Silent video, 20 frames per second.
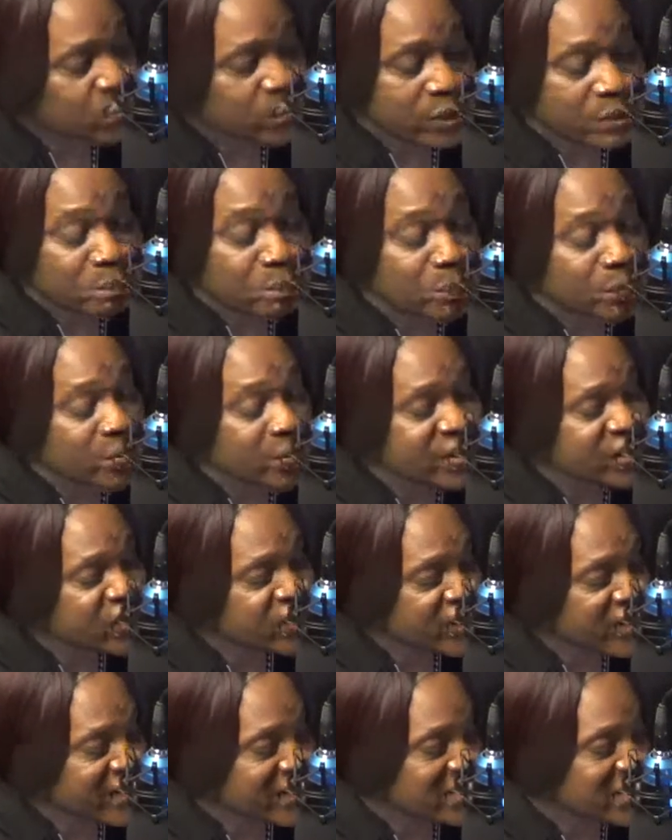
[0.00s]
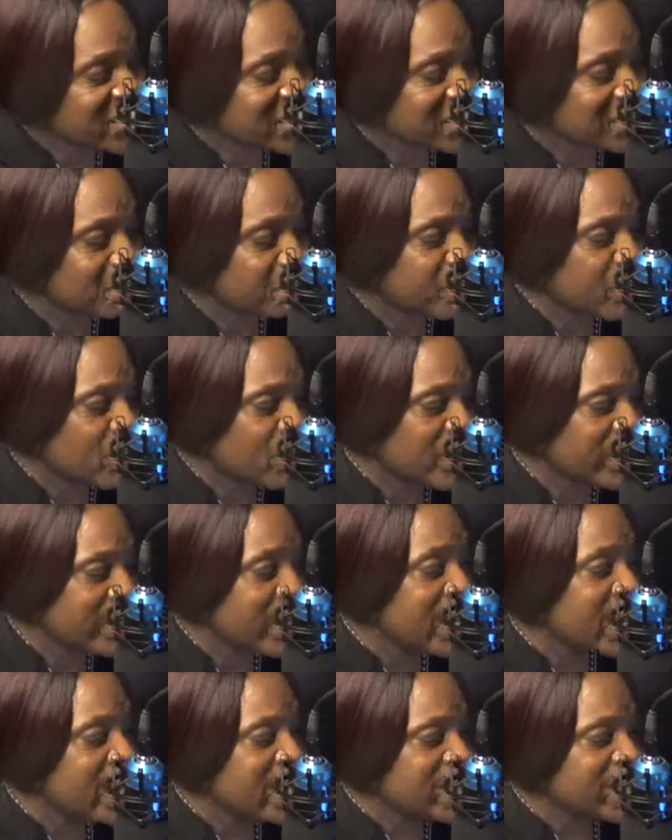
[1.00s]
We appreciate the support.
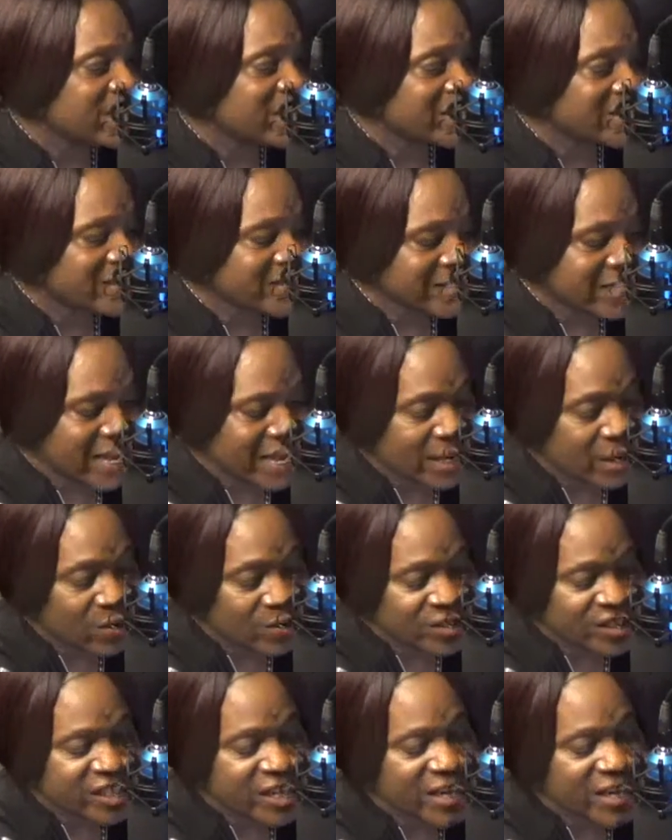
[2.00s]
Stay on